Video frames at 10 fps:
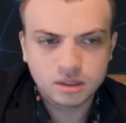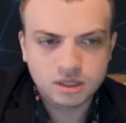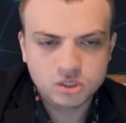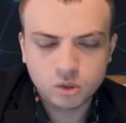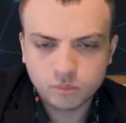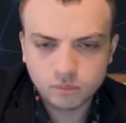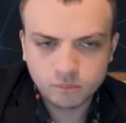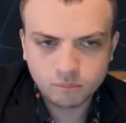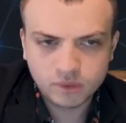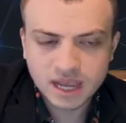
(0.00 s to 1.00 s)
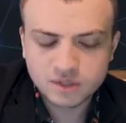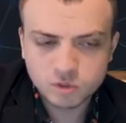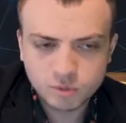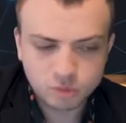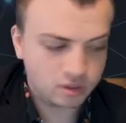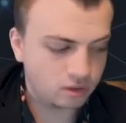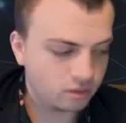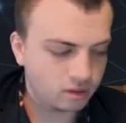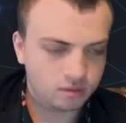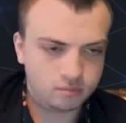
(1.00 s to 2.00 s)
So castles, bishop
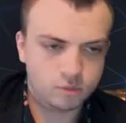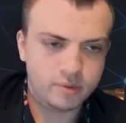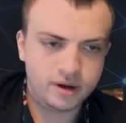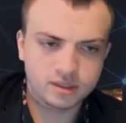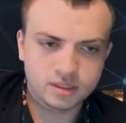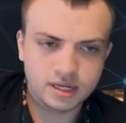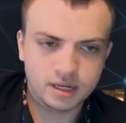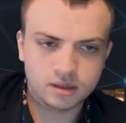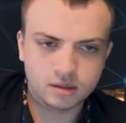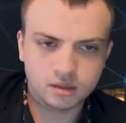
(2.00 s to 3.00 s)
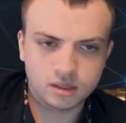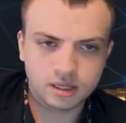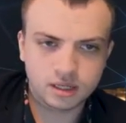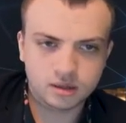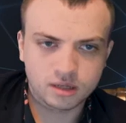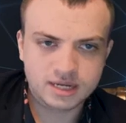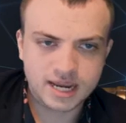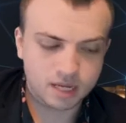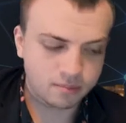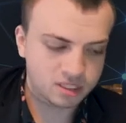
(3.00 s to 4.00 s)
d3, preparing to take, and again,
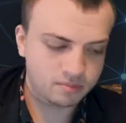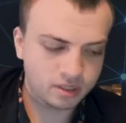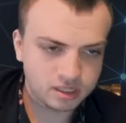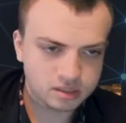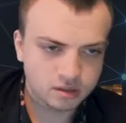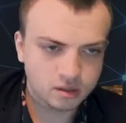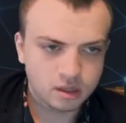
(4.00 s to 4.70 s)
attacking possibilities.